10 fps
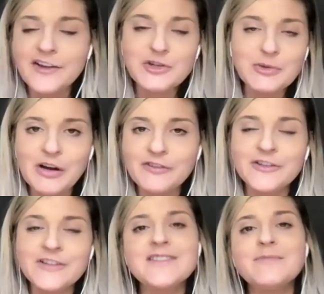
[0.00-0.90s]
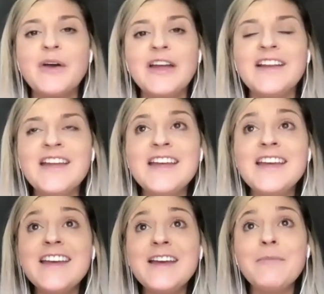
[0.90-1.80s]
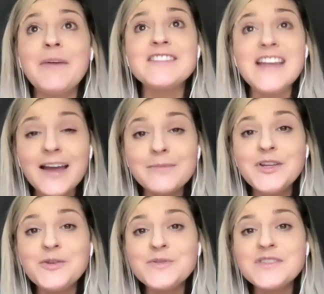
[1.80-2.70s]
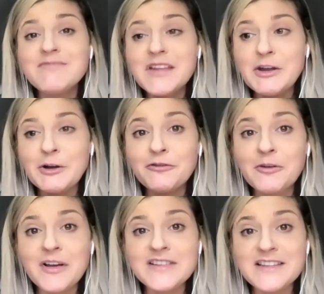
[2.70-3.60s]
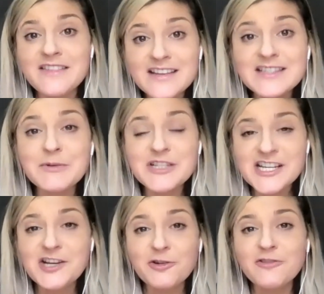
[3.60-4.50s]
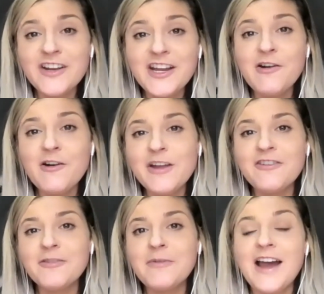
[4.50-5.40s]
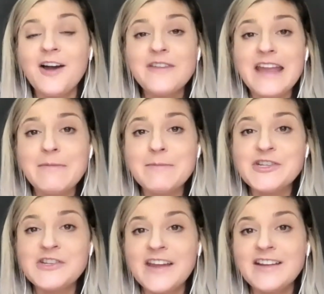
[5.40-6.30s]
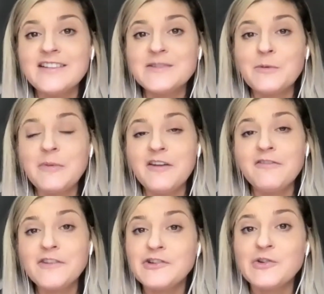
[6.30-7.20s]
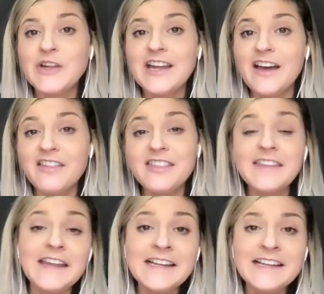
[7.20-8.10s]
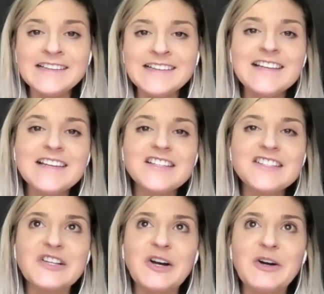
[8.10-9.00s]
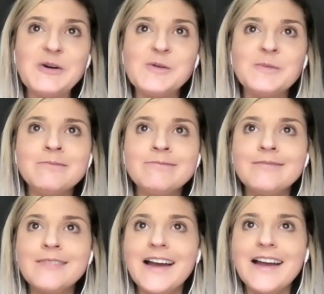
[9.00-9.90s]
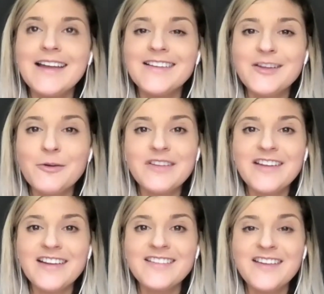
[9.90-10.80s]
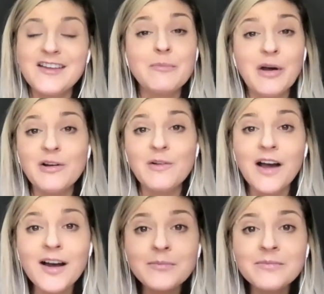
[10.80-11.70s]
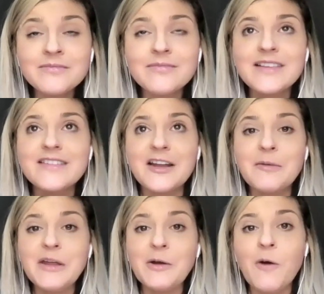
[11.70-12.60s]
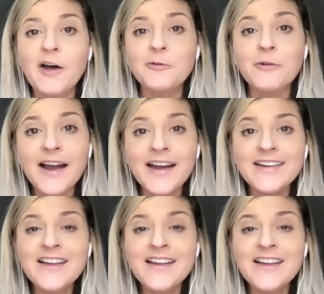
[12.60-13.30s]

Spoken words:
preference. But by the time you hear from us in this particular video a week from now, name, image, and likeness will be officially a thing. So I guess the only thing I can say is buckle up. It's going to be a wild ride.